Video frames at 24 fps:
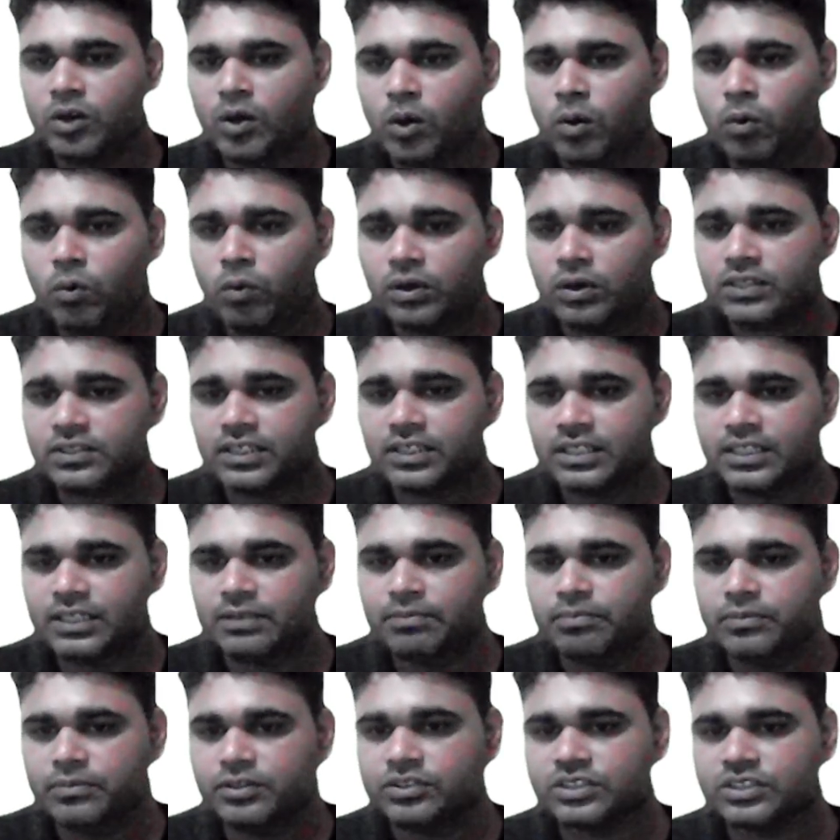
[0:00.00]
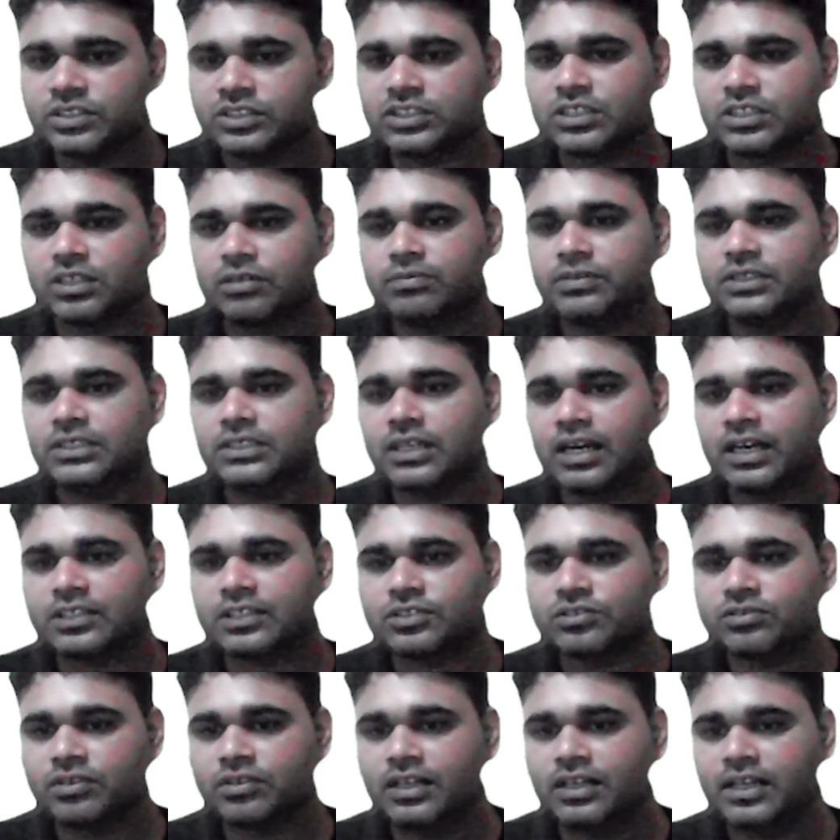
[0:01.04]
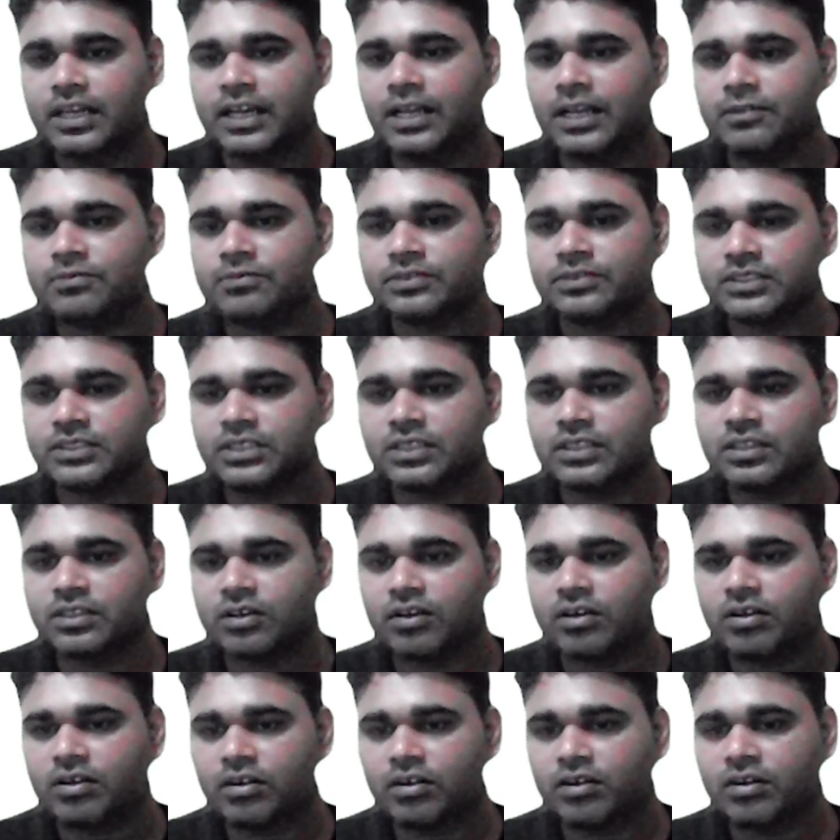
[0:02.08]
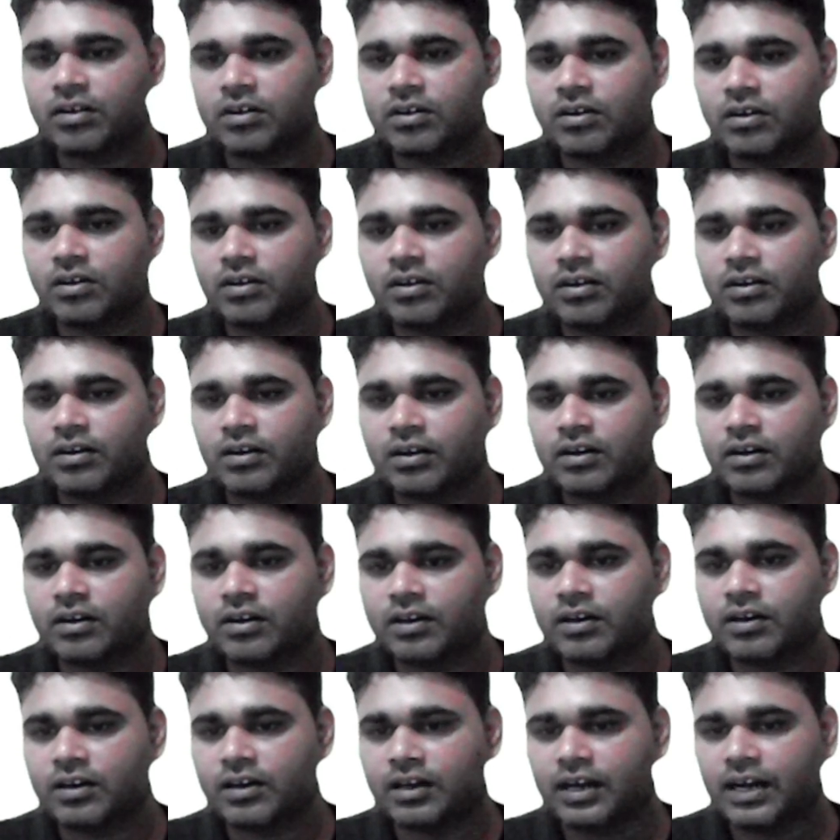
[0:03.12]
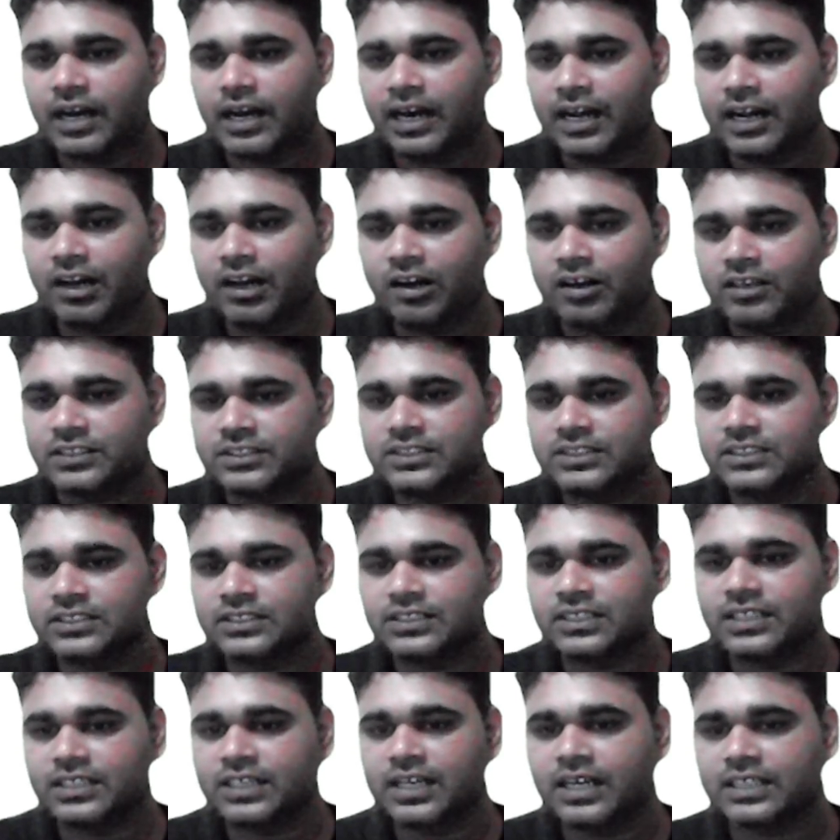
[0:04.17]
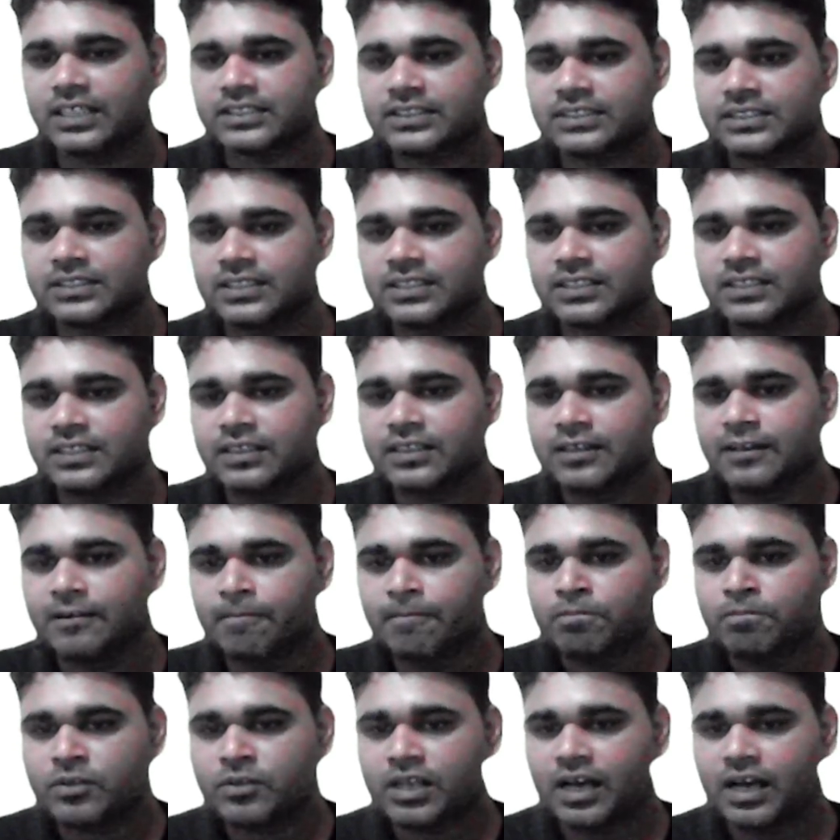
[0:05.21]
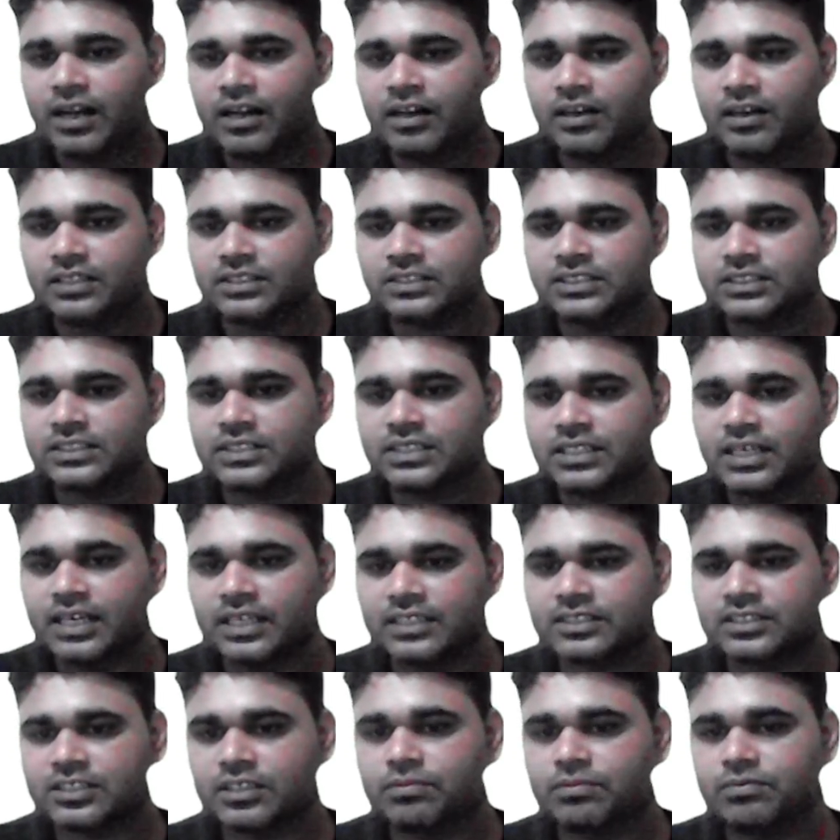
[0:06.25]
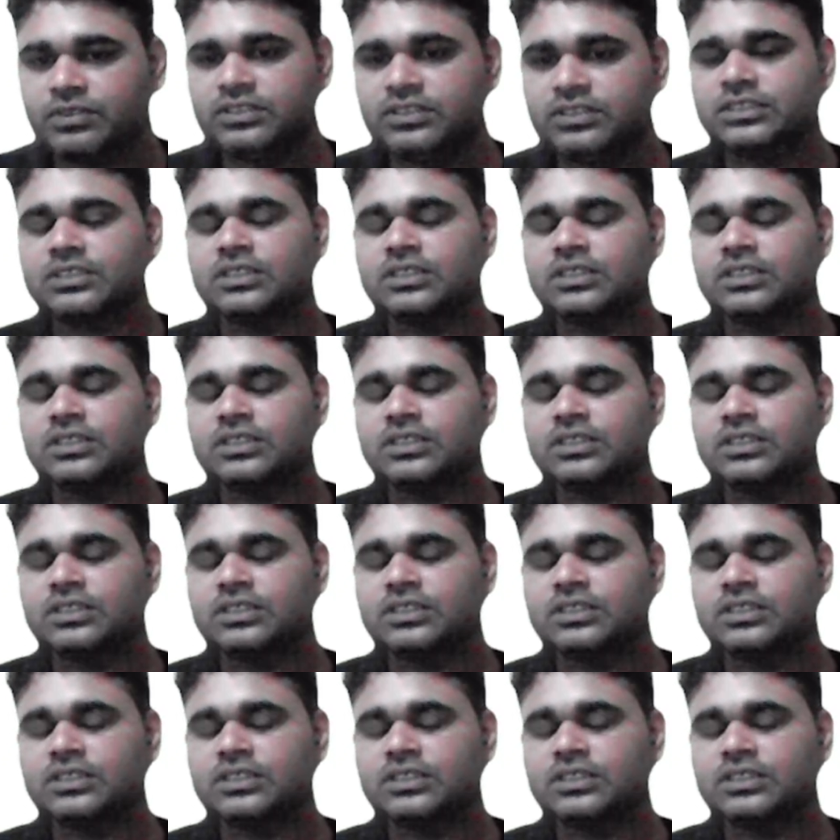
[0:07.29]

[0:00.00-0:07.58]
What is the immune system? It actually helps in the allergic reaction. Allergic reaction means